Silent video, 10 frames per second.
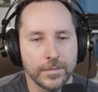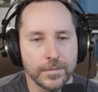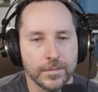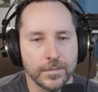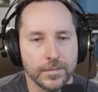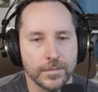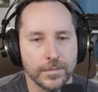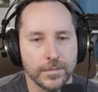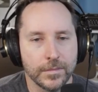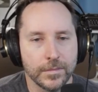
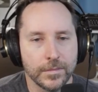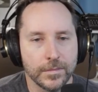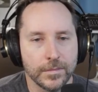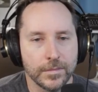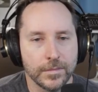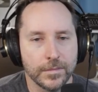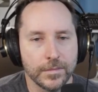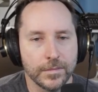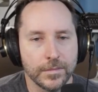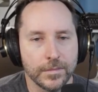
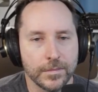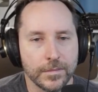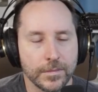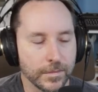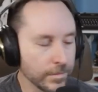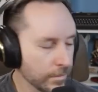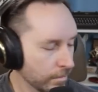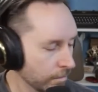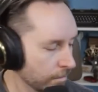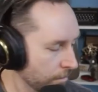
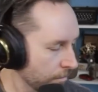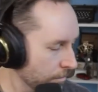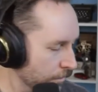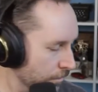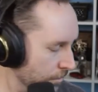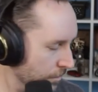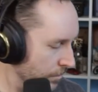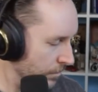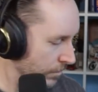No words are spoken by the person on screen.